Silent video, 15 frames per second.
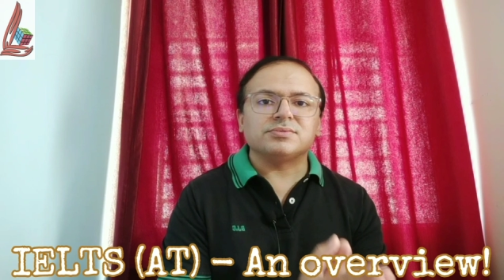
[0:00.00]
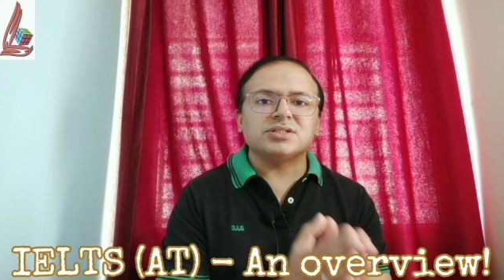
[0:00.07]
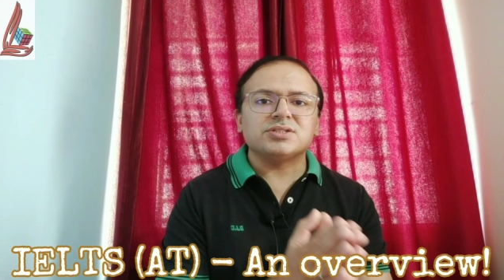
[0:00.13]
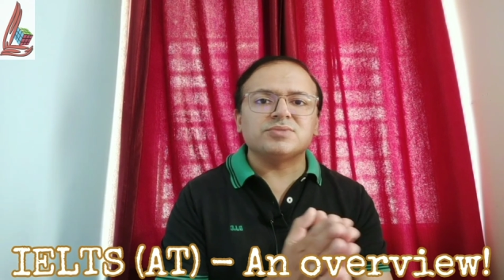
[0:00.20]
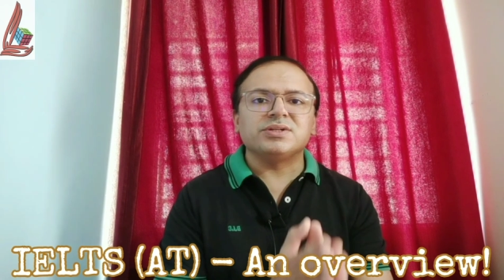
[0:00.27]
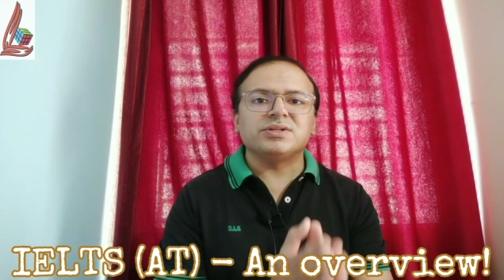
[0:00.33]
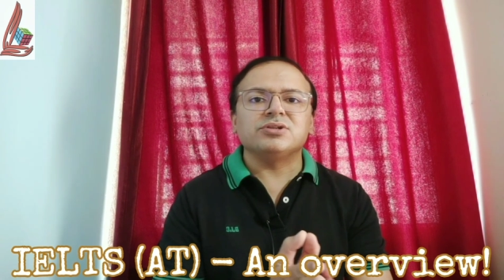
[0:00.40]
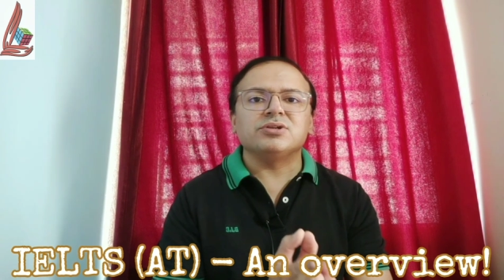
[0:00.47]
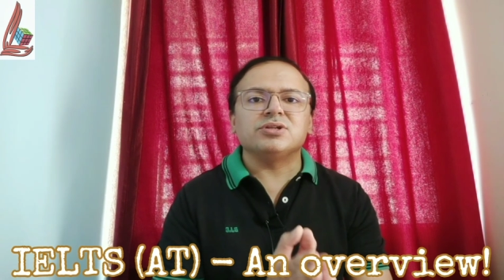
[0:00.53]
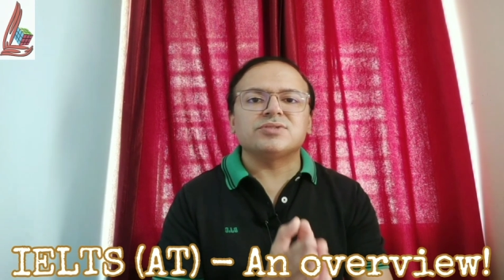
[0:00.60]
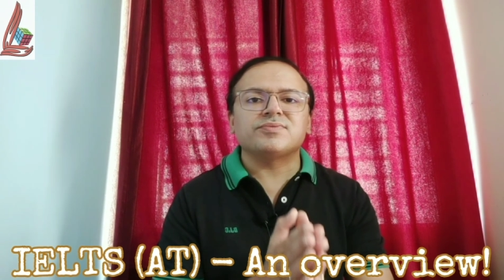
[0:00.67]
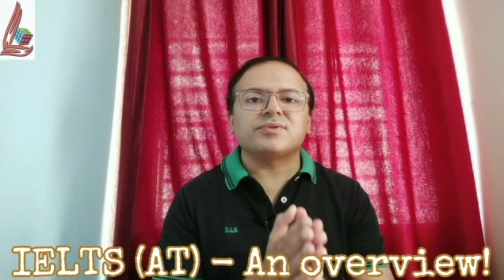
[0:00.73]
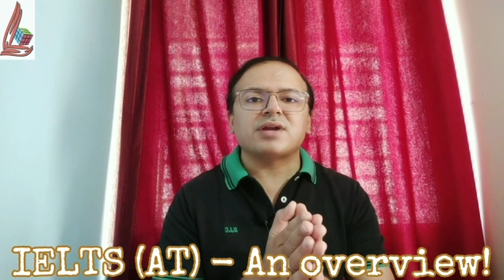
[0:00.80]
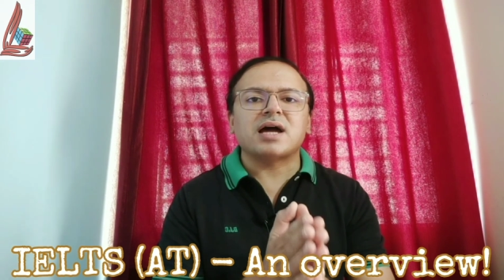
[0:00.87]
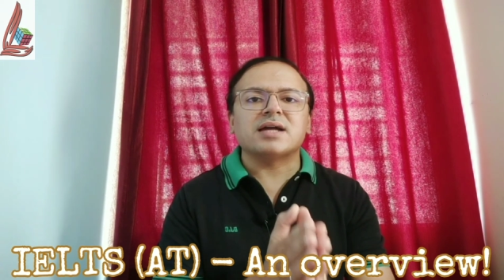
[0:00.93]
This video is
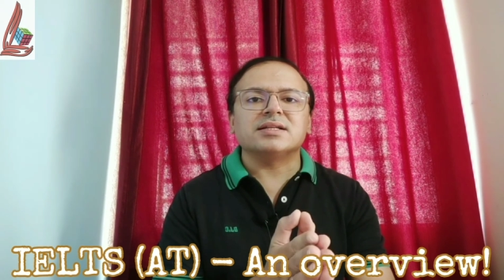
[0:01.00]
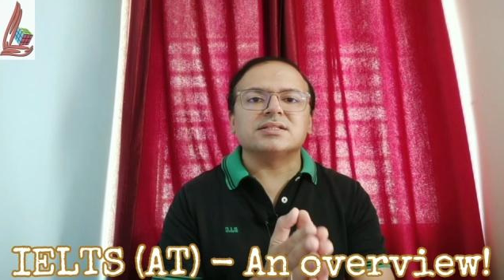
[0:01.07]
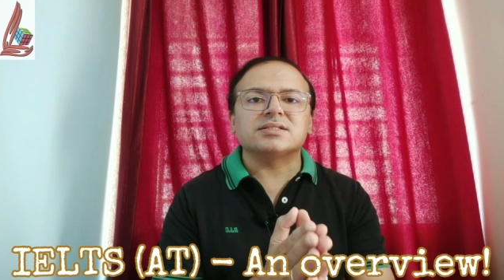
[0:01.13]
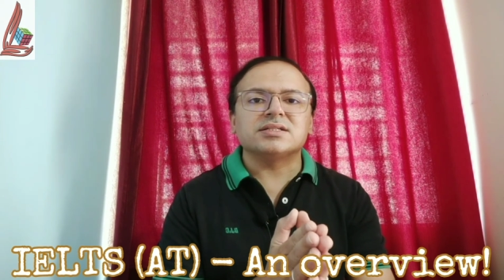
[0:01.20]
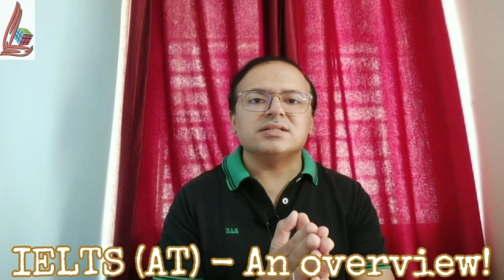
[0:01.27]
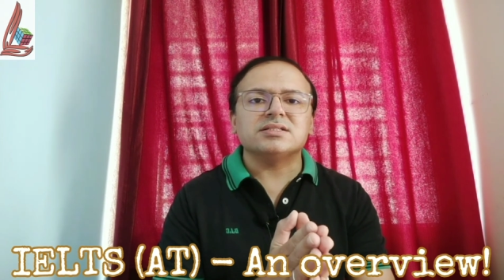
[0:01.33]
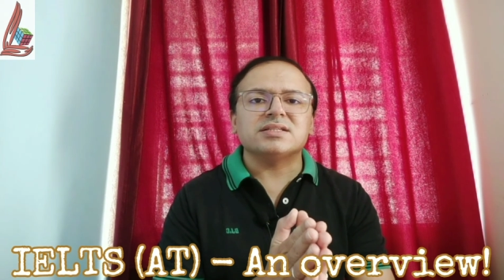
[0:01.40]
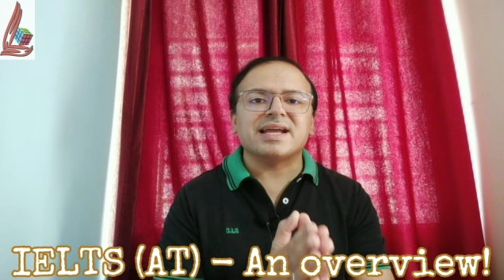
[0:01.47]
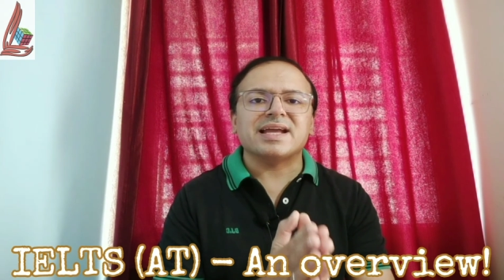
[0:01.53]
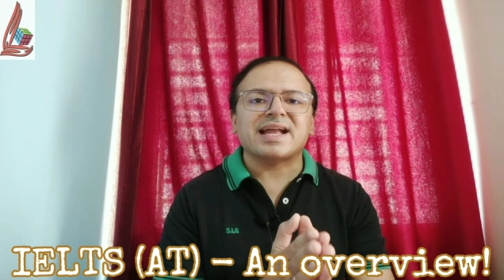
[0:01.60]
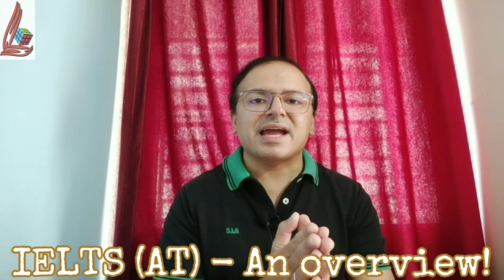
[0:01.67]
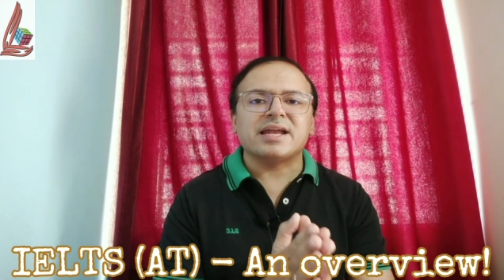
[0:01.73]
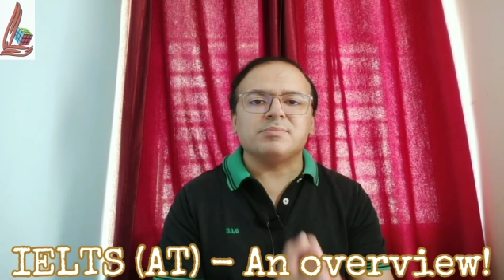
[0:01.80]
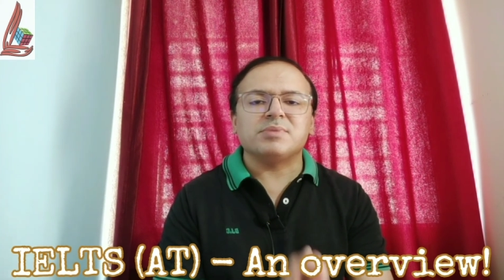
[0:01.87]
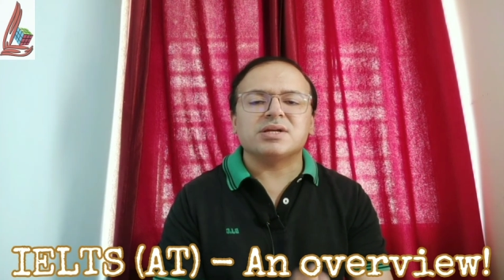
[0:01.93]
for IELTS
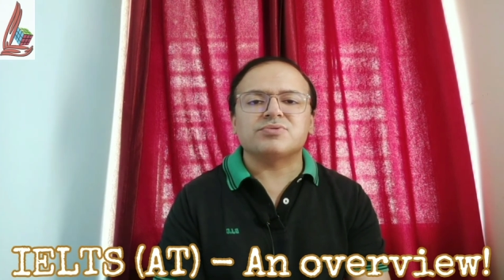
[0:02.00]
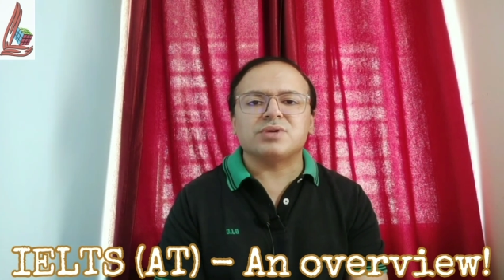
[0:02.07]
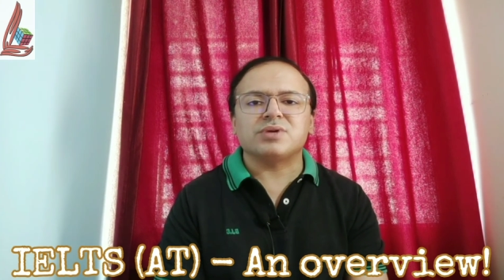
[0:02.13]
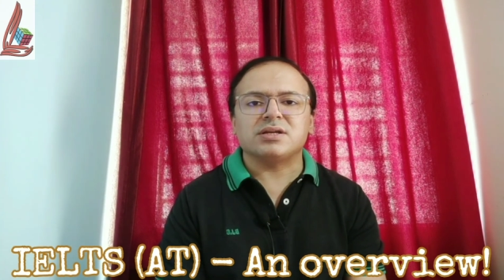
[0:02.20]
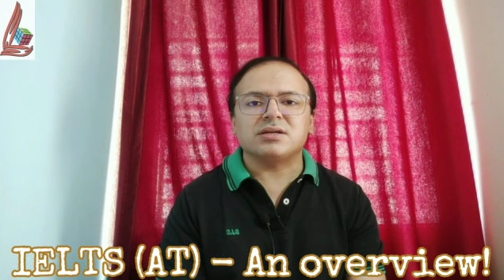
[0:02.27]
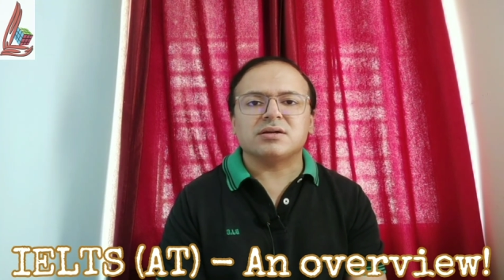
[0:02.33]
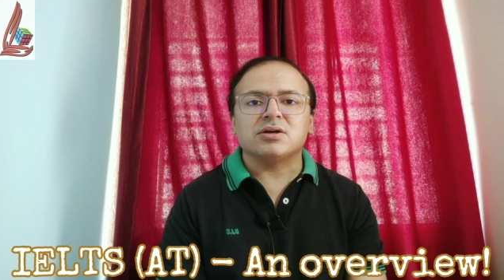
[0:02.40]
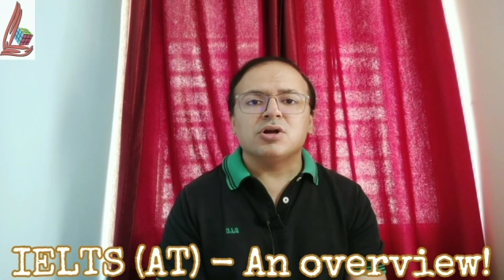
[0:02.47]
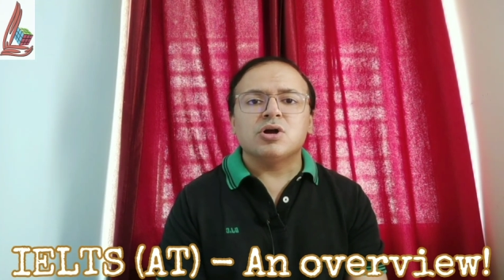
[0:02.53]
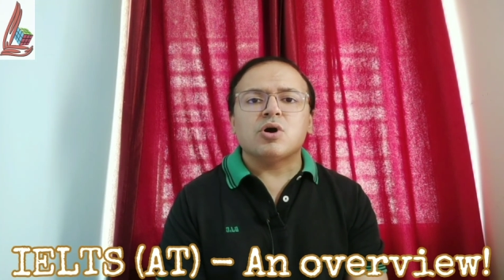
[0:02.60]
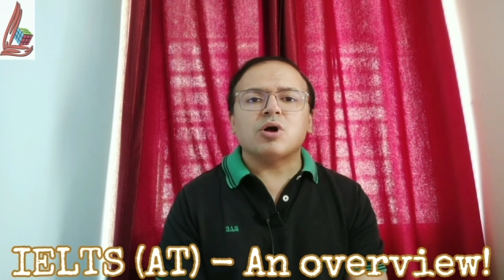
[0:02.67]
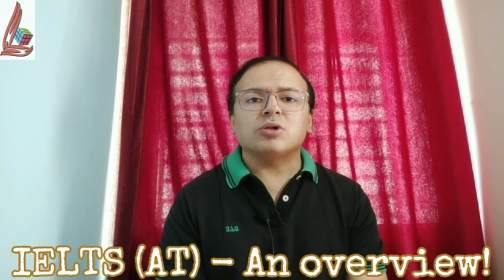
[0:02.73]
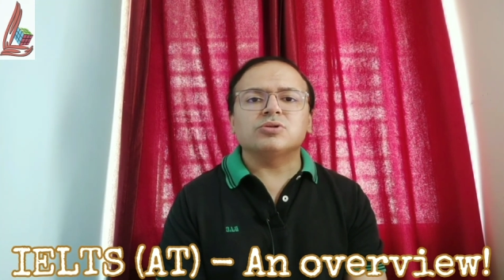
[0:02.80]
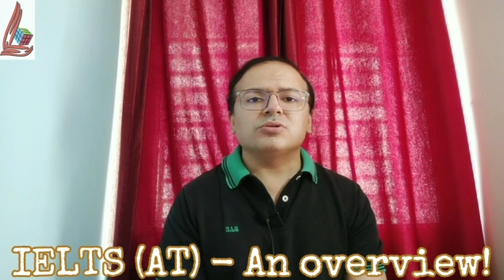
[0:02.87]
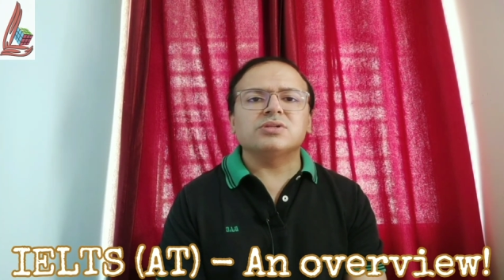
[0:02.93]
academic training.
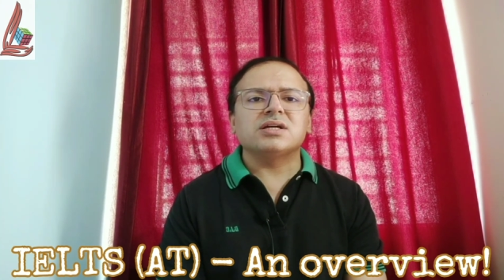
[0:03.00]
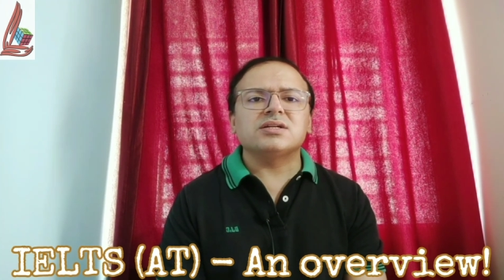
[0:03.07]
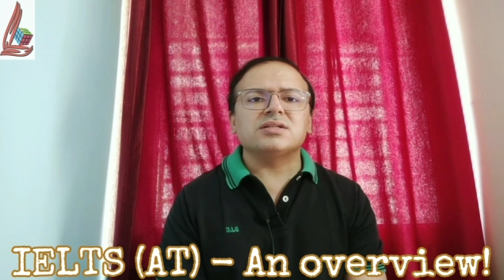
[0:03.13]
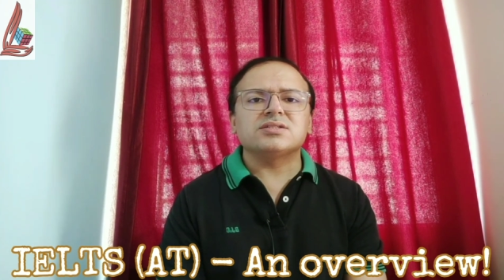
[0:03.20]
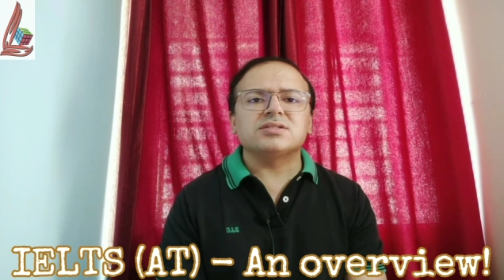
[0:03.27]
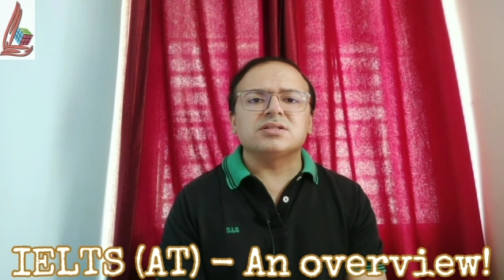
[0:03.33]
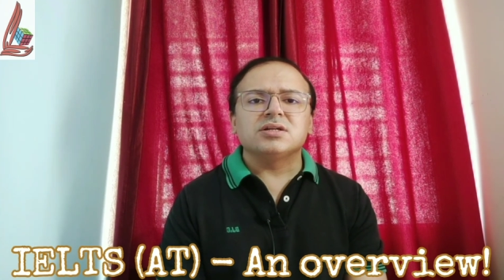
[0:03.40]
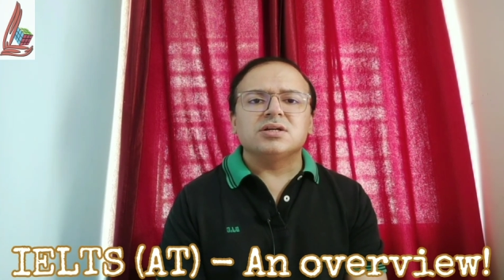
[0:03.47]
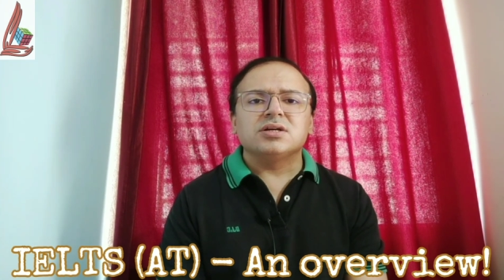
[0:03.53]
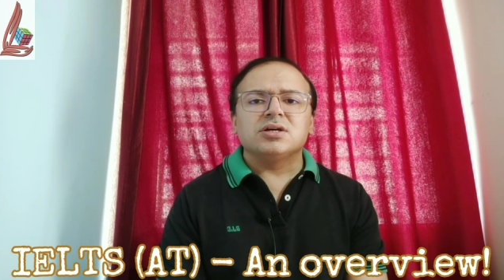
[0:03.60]
Although there is